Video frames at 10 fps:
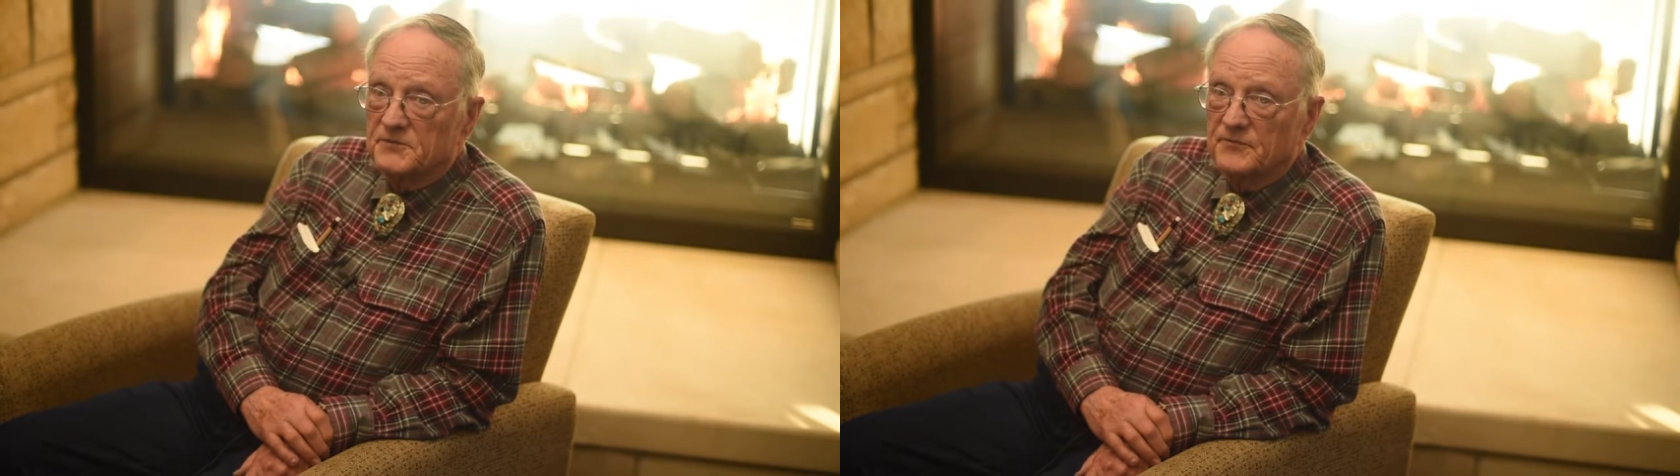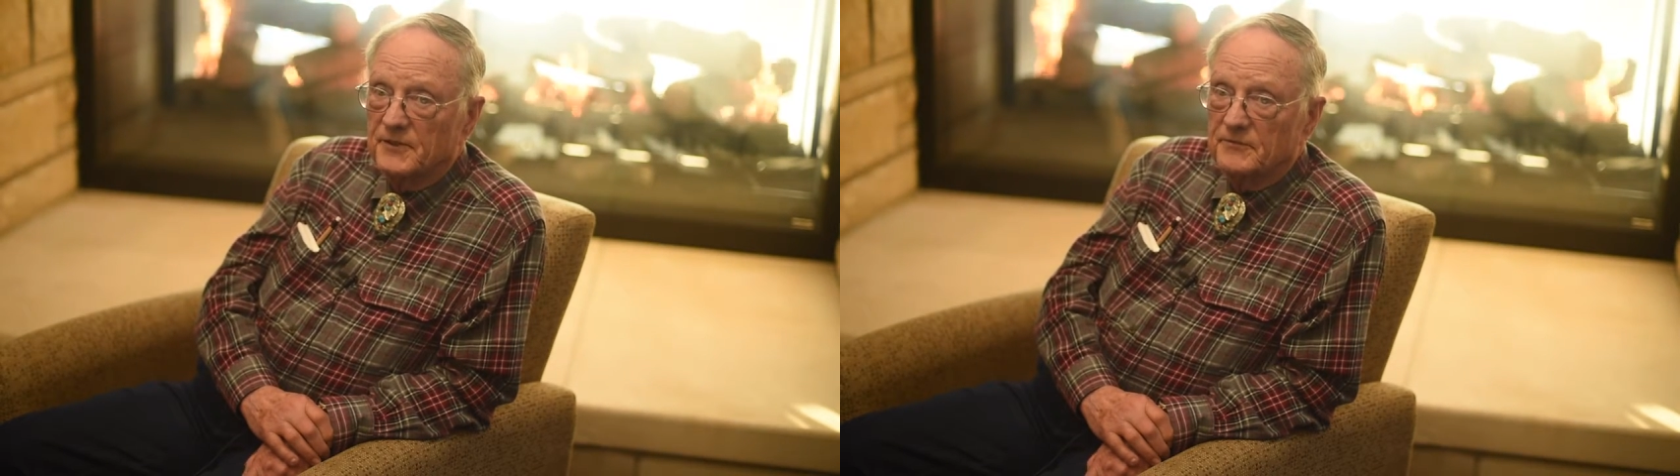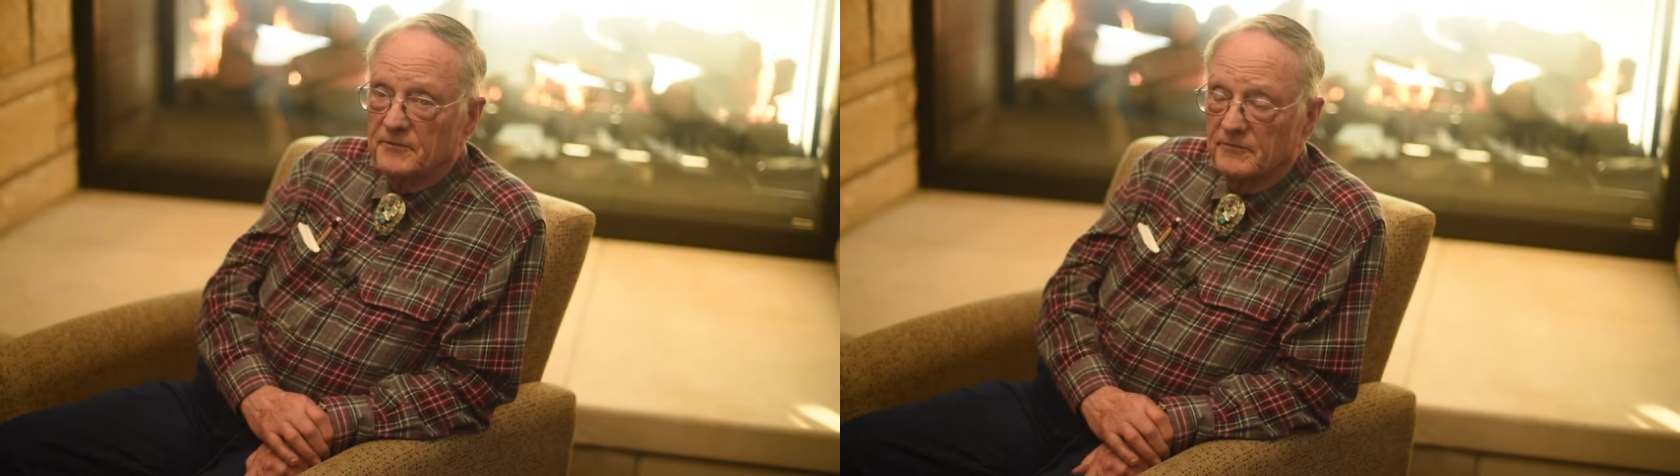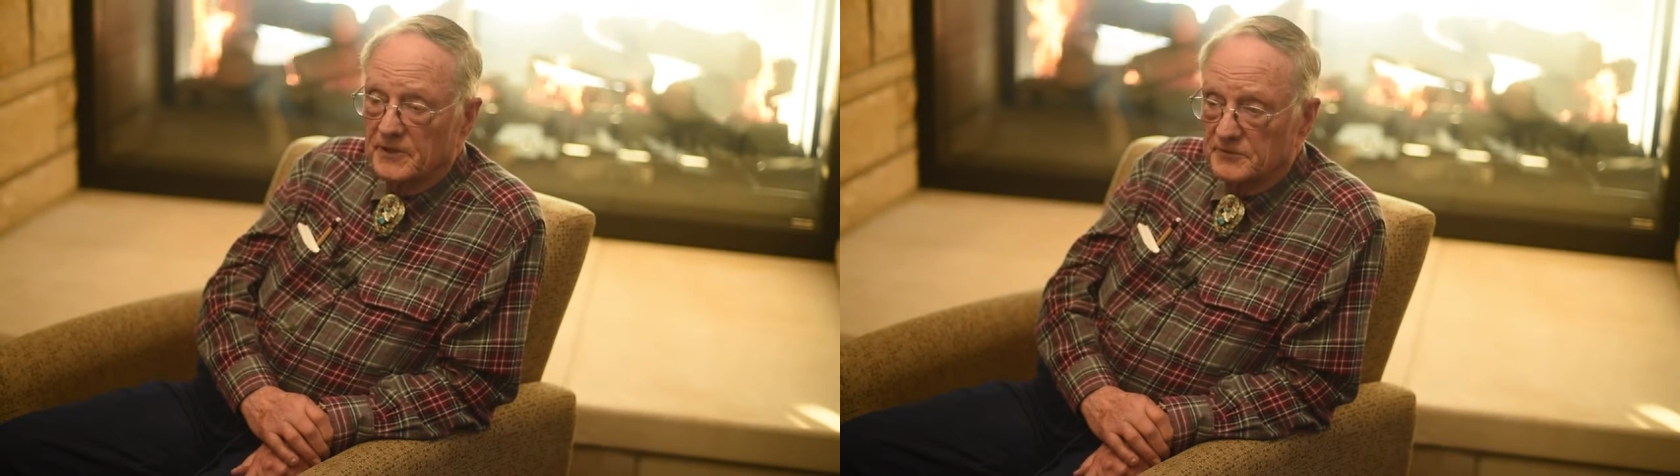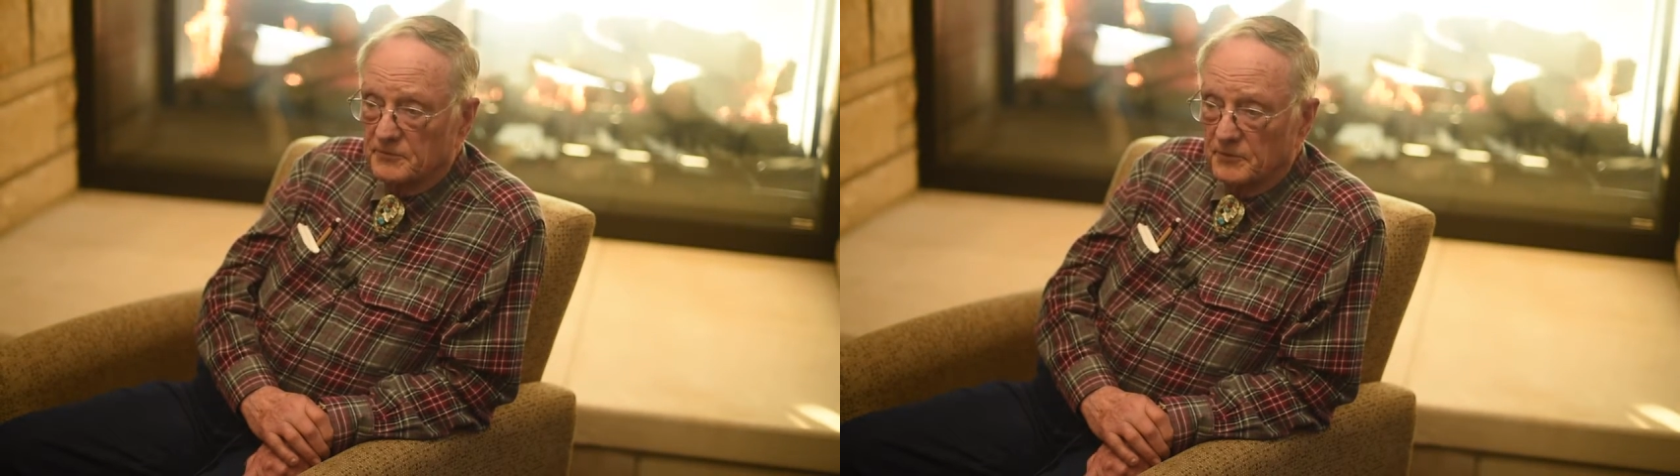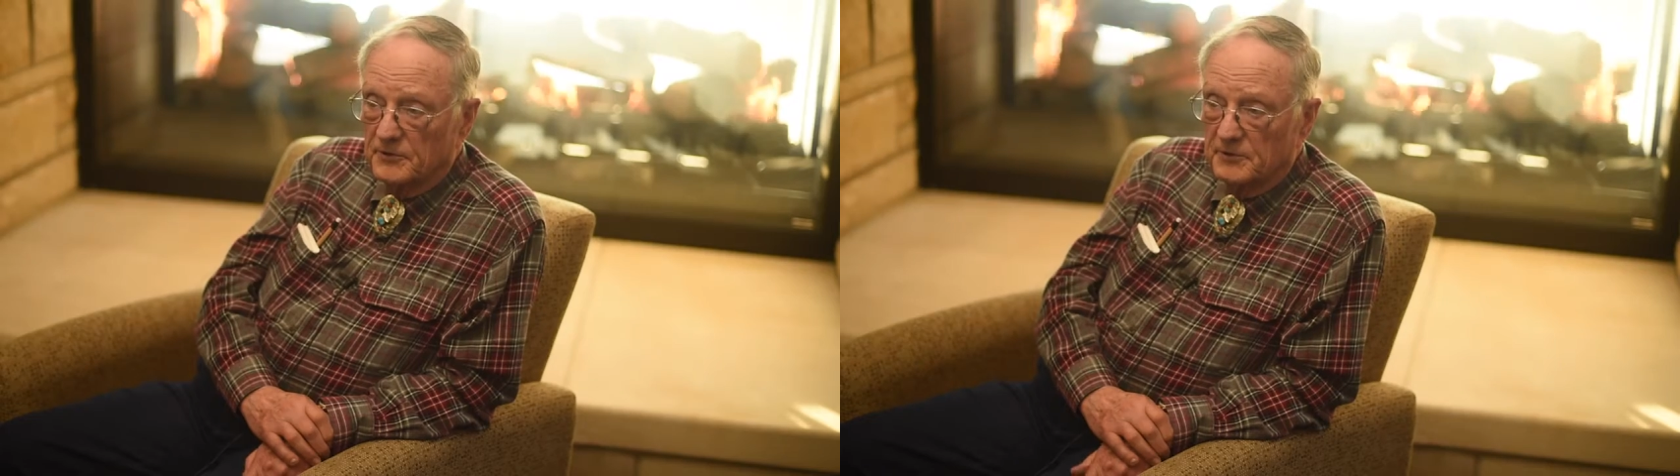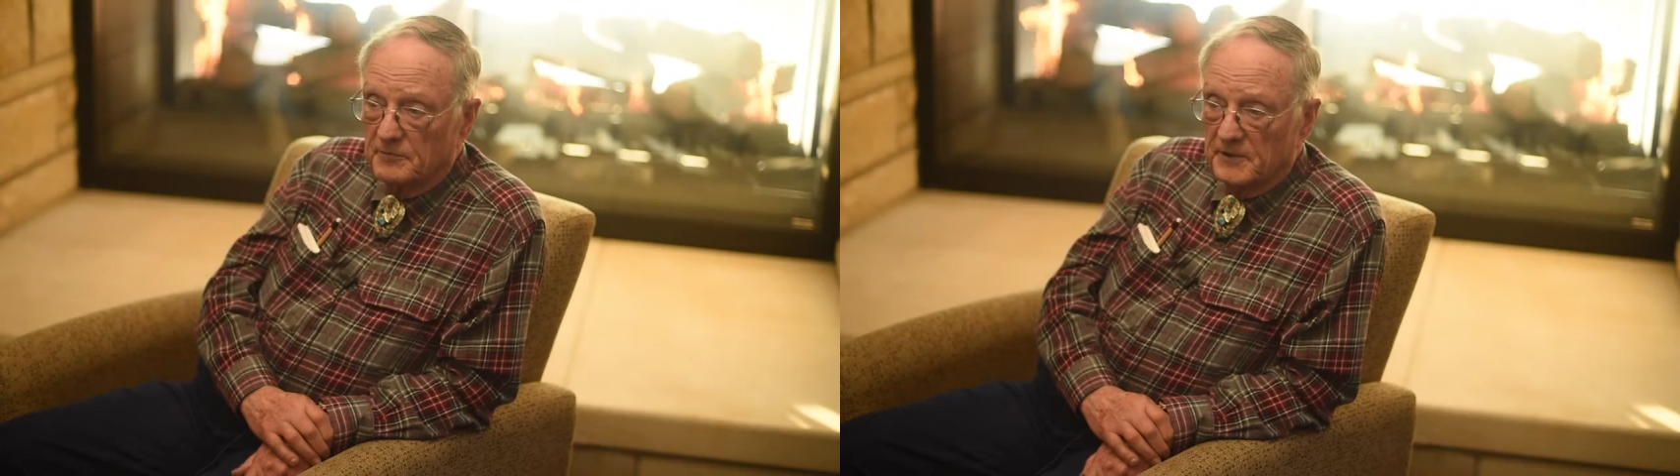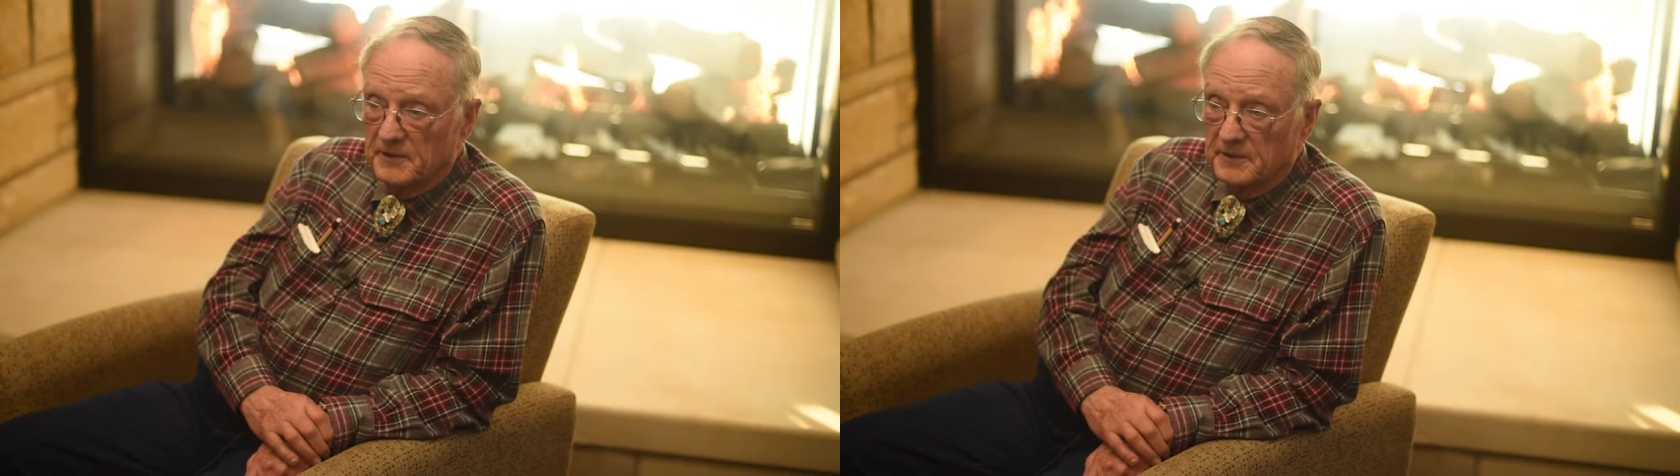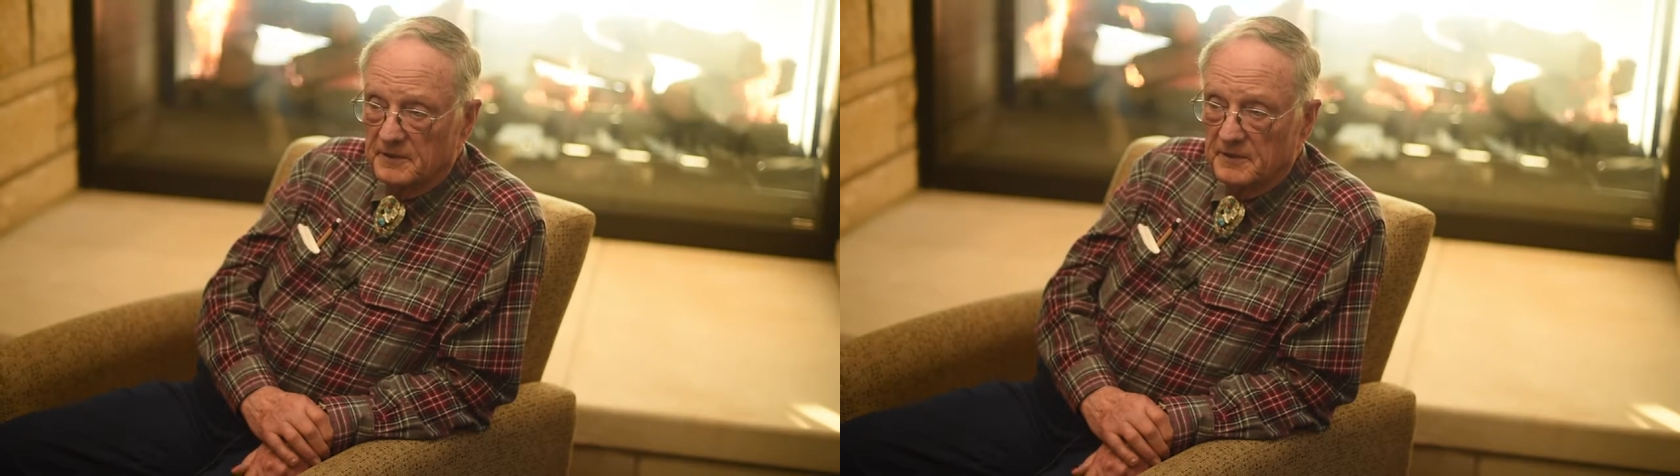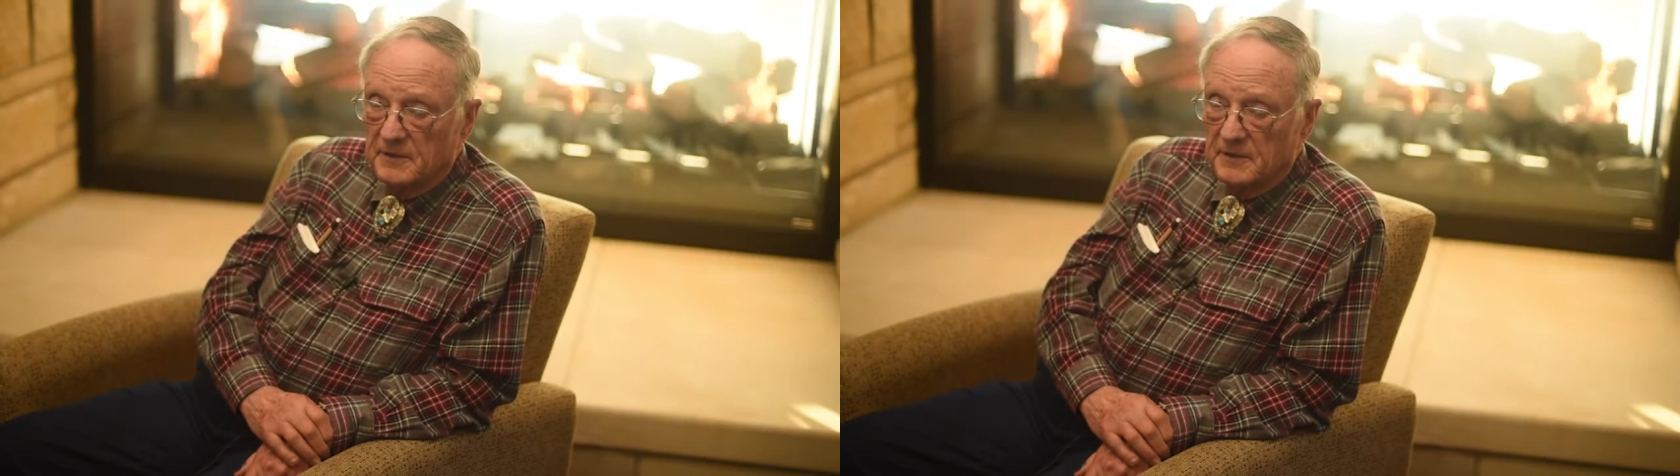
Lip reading: favorite events were in Topeka,